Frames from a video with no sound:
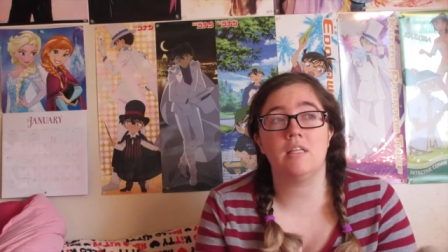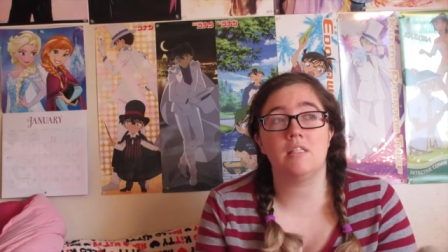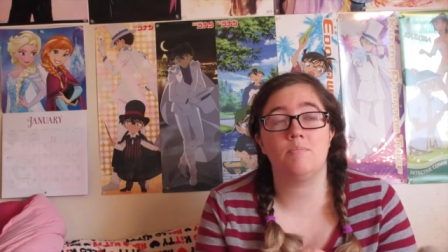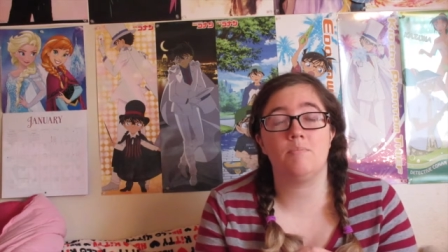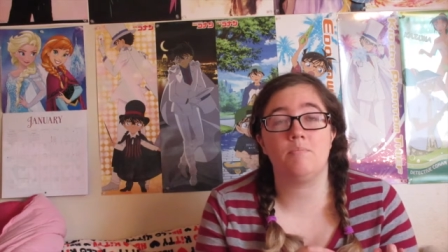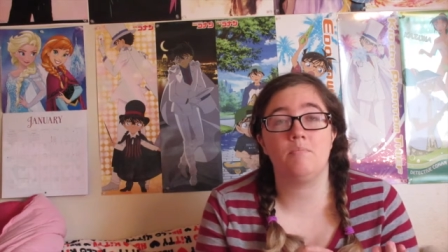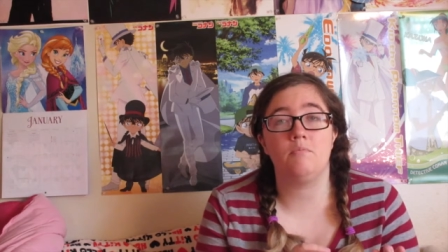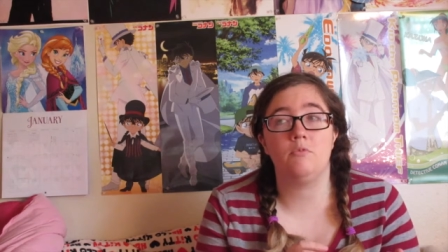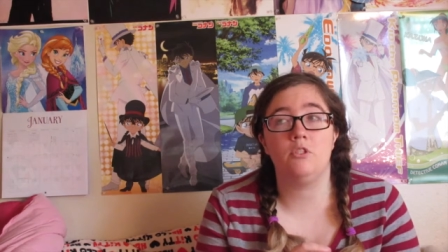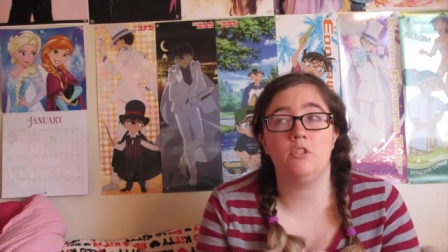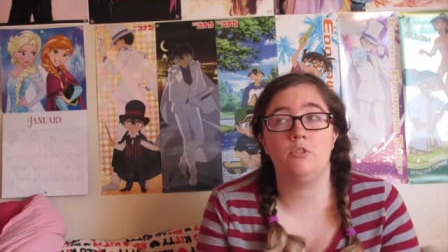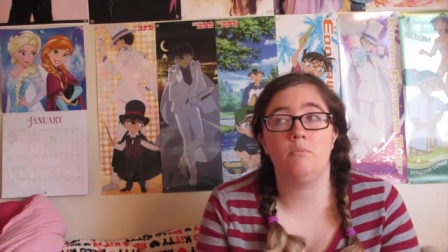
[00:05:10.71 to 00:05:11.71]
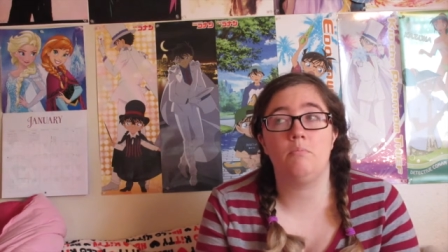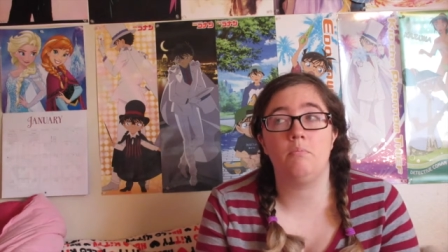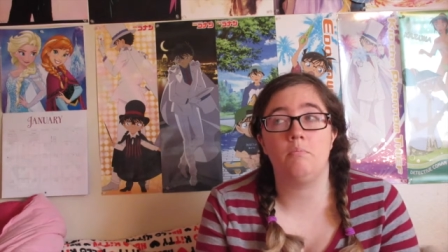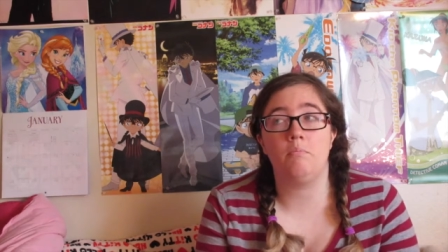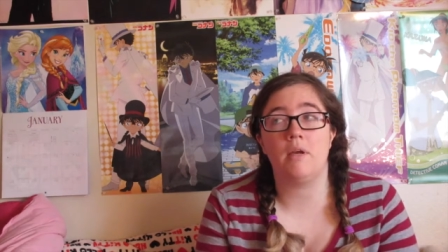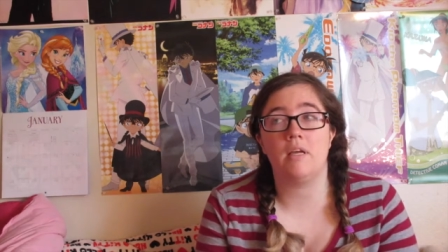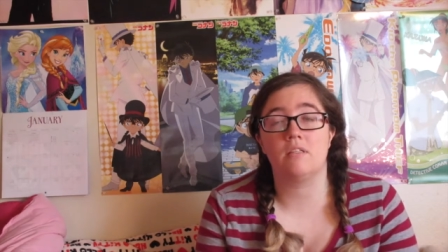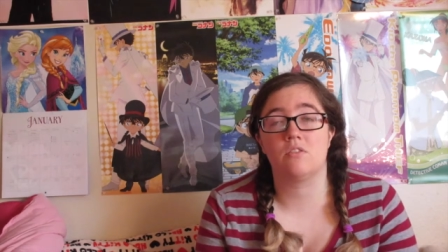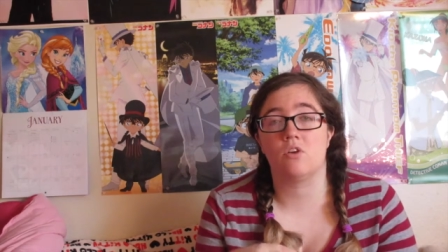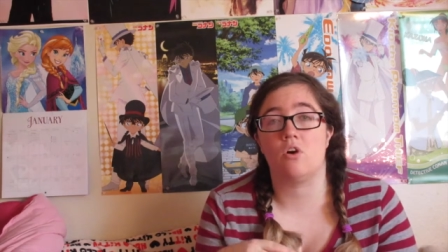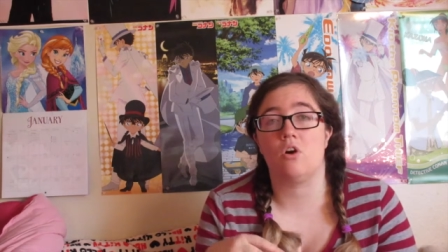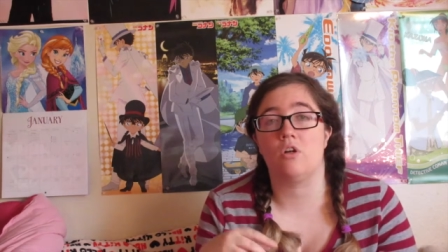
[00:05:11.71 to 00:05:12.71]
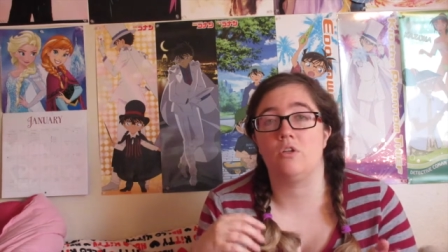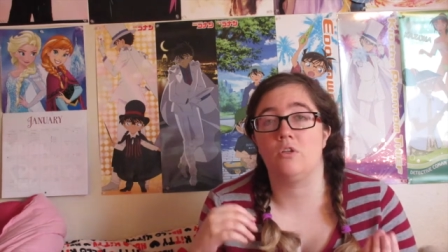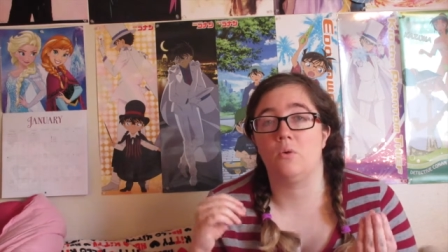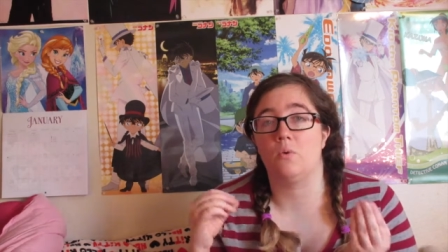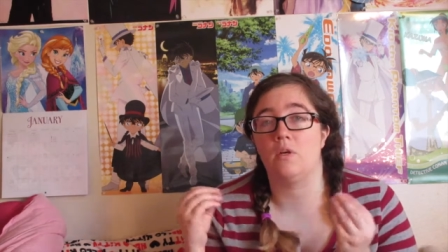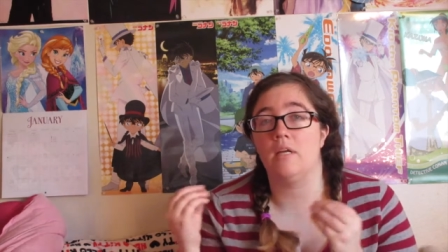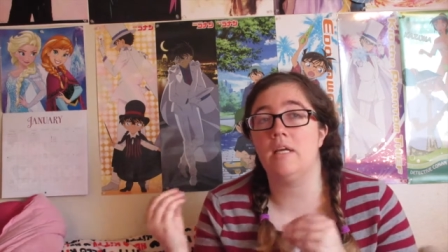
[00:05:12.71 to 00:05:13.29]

is based on your